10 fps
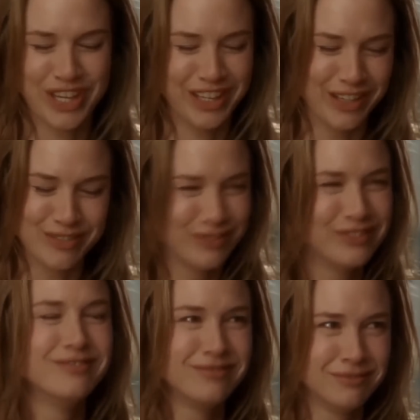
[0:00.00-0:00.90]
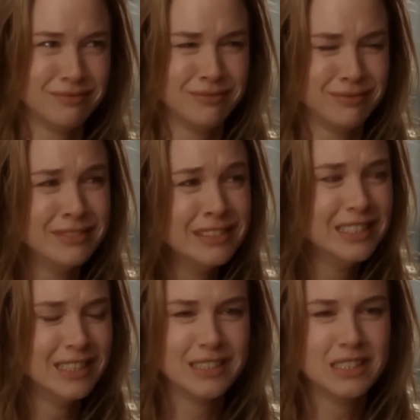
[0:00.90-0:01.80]
shut up.
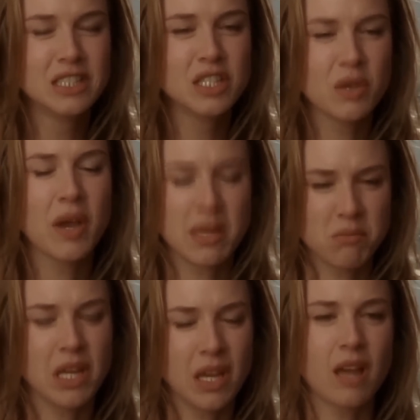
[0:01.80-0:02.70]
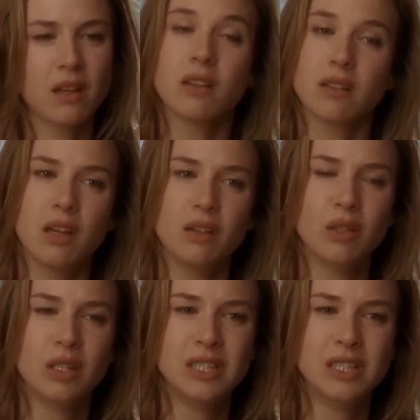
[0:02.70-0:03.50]
You had me at hello.